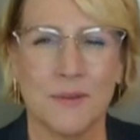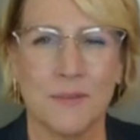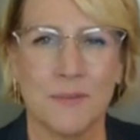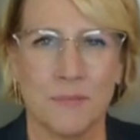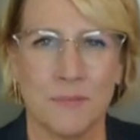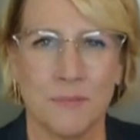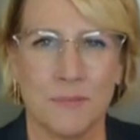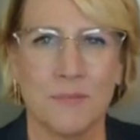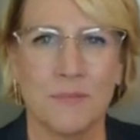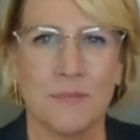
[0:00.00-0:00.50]

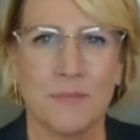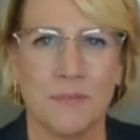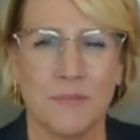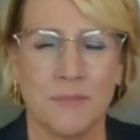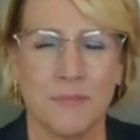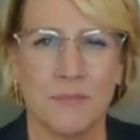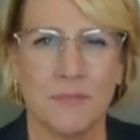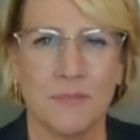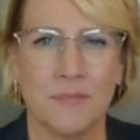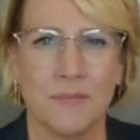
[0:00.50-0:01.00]
Um,
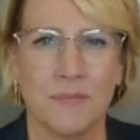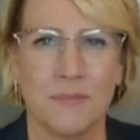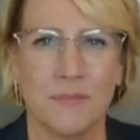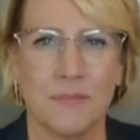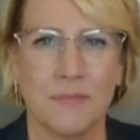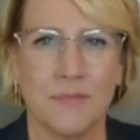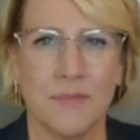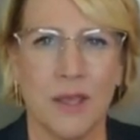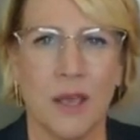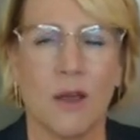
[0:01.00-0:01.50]

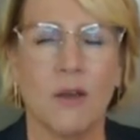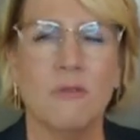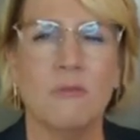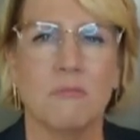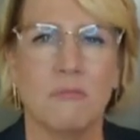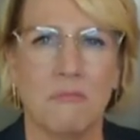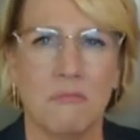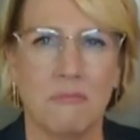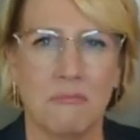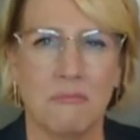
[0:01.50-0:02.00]

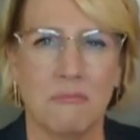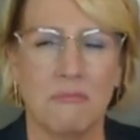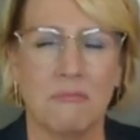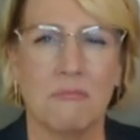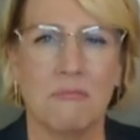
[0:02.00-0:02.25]
and so it,